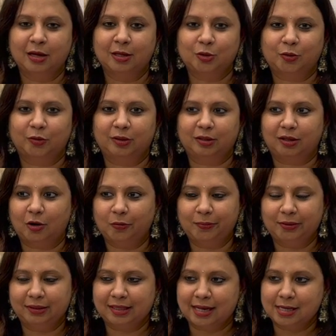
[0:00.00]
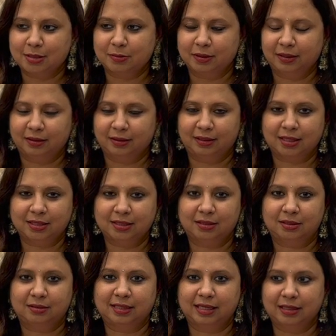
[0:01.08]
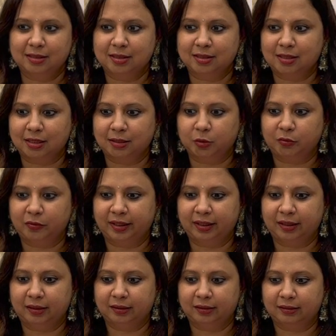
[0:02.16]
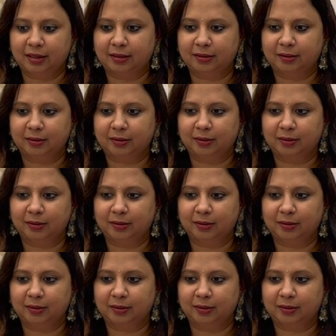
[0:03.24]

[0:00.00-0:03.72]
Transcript: So the crowd puller talisman does things in such a way that,